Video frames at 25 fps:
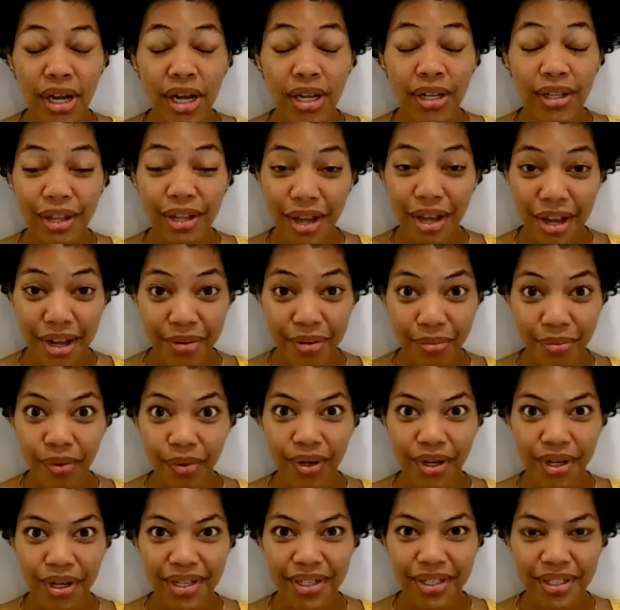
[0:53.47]
a lot of
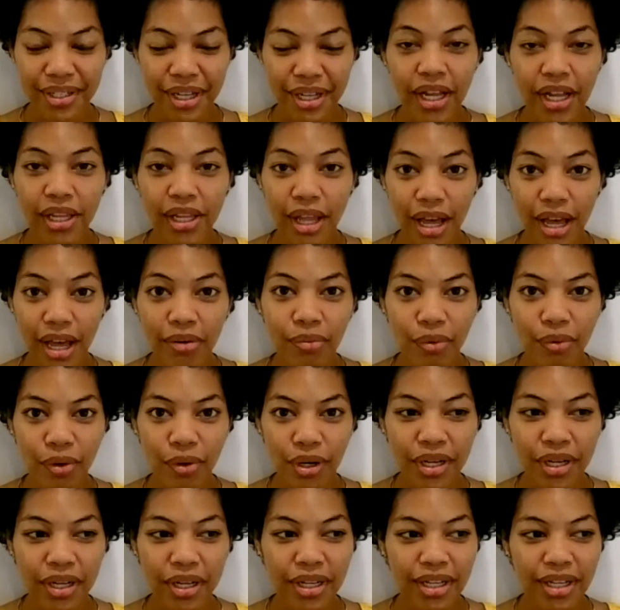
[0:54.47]
work, a lot of work.